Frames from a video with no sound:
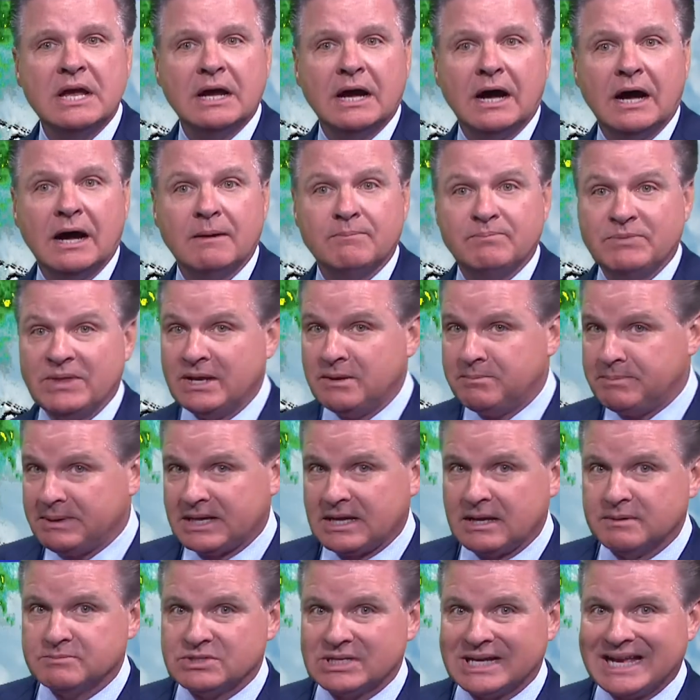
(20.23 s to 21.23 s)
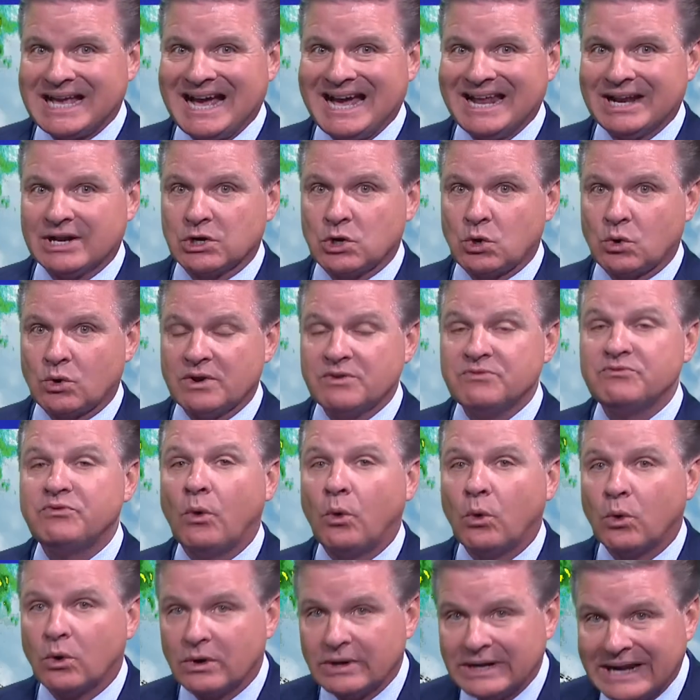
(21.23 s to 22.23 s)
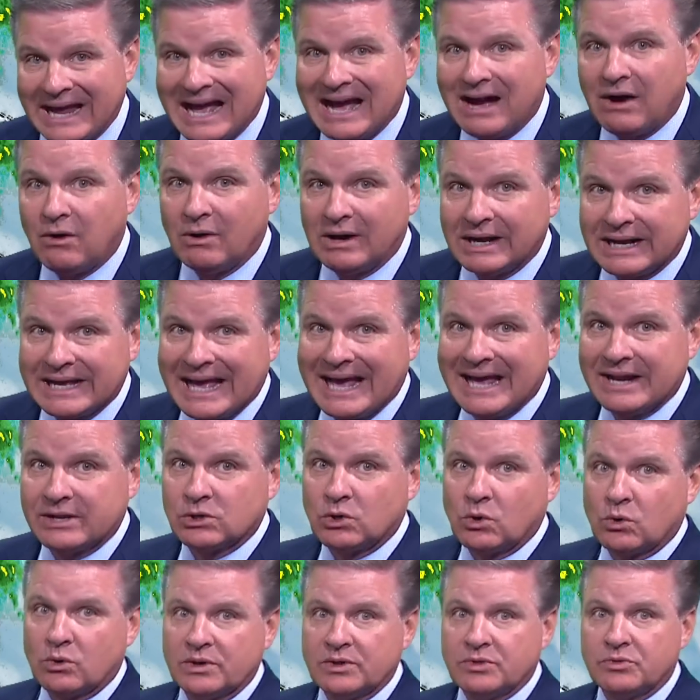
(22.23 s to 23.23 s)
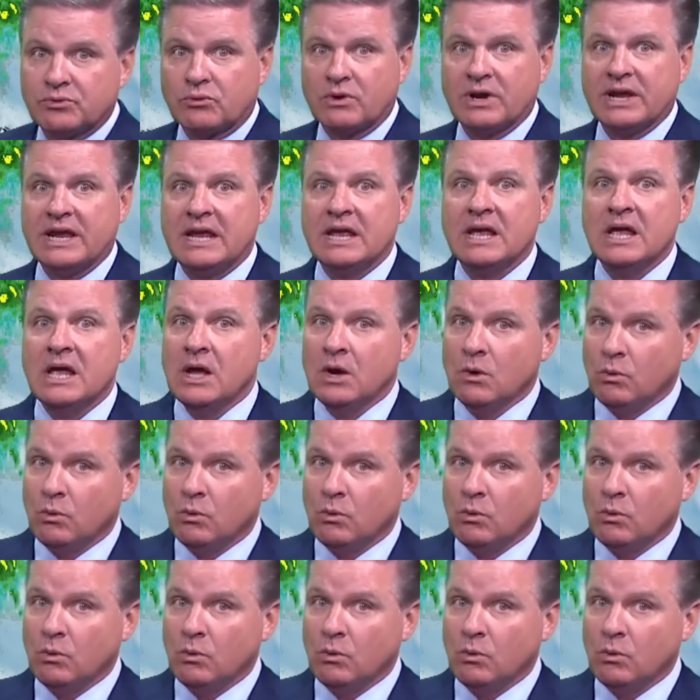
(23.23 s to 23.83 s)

uh, then it becomes a Category four, now a Category three.